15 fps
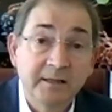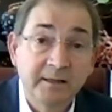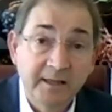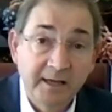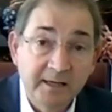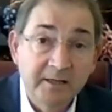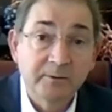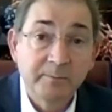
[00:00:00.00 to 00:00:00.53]

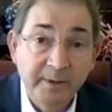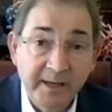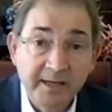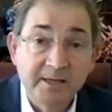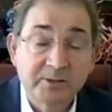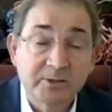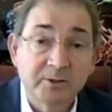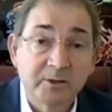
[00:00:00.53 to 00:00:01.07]

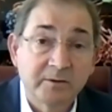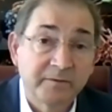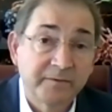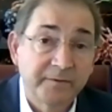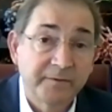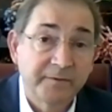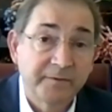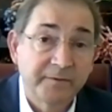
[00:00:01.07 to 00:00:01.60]
database of
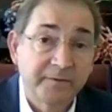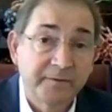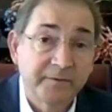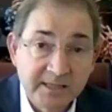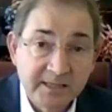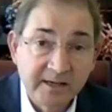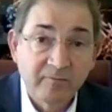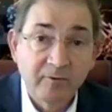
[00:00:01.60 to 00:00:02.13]

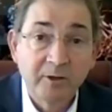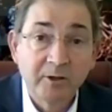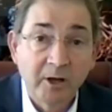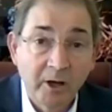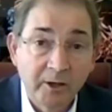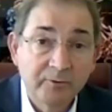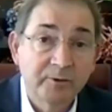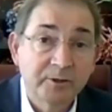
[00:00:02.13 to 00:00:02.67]

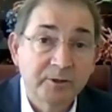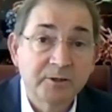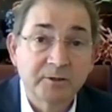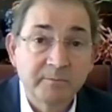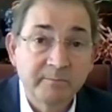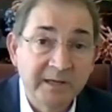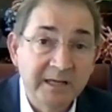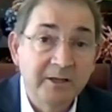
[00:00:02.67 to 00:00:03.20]
several
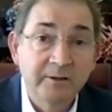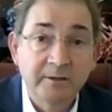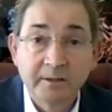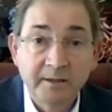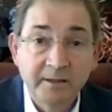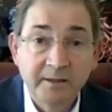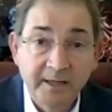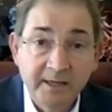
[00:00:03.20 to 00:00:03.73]
hundred
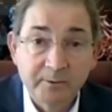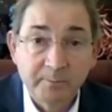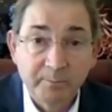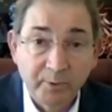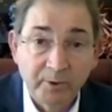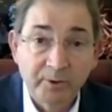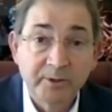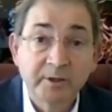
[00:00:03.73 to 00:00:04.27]
million data
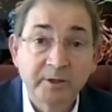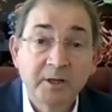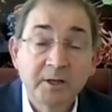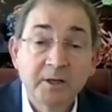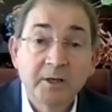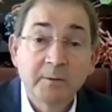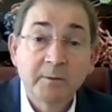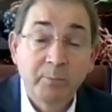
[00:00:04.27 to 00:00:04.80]

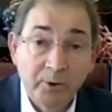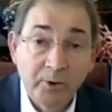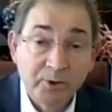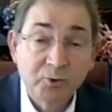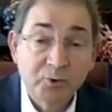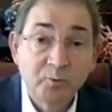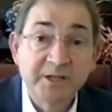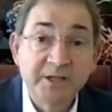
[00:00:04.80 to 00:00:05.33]

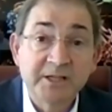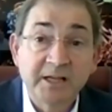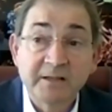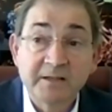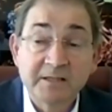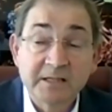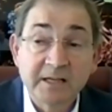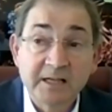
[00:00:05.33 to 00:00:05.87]
points, which
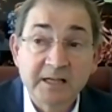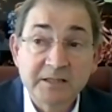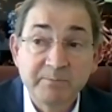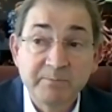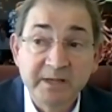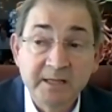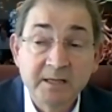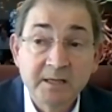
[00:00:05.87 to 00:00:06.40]
has
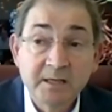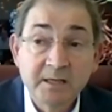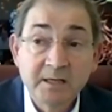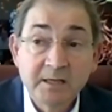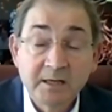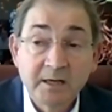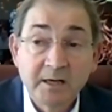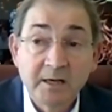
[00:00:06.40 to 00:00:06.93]
been
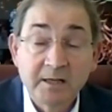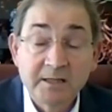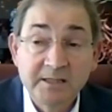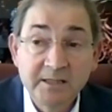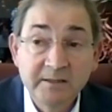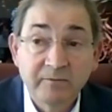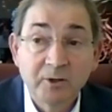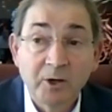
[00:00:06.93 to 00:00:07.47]

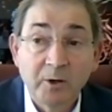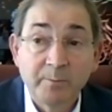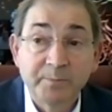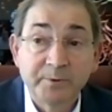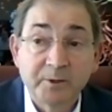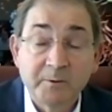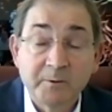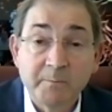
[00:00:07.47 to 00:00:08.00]

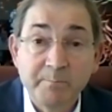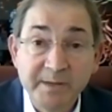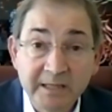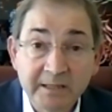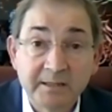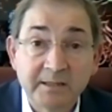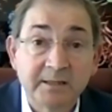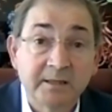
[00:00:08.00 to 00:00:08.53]
developed,
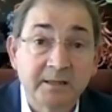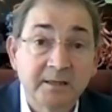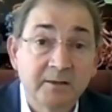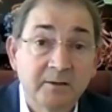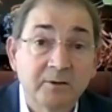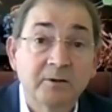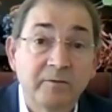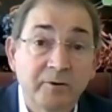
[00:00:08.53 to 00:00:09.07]
built
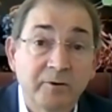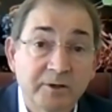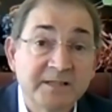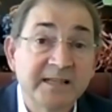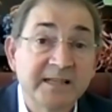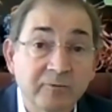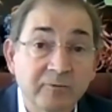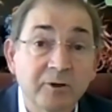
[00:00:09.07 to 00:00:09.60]
over
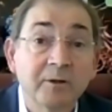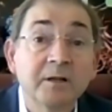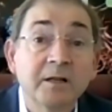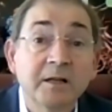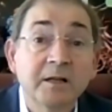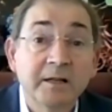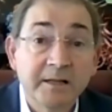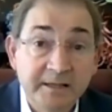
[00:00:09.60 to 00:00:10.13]
several
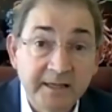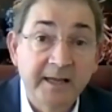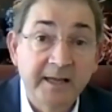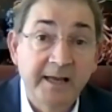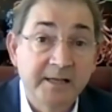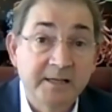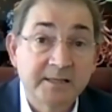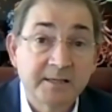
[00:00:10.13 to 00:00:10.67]

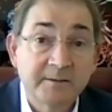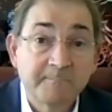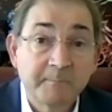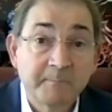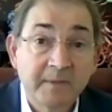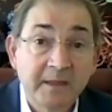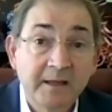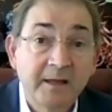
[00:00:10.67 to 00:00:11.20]
decades.
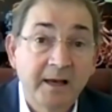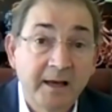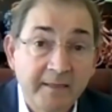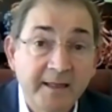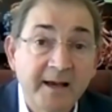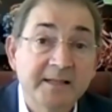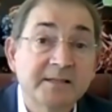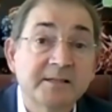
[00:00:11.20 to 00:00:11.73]
And
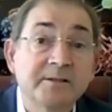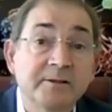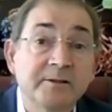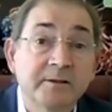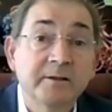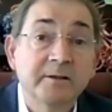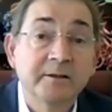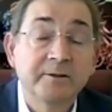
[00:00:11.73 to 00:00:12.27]
that's
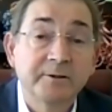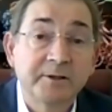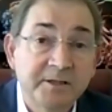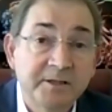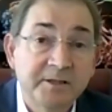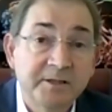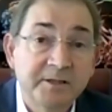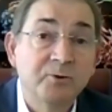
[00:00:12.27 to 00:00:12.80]
the
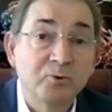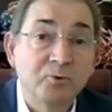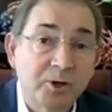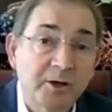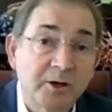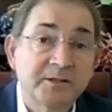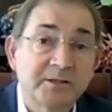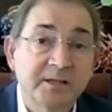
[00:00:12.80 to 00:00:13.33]
key to
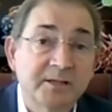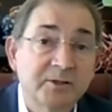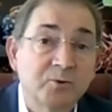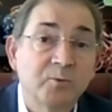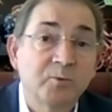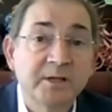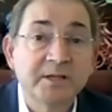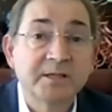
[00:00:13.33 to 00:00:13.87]
success
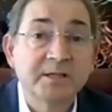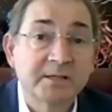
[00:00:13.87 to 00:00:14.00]
with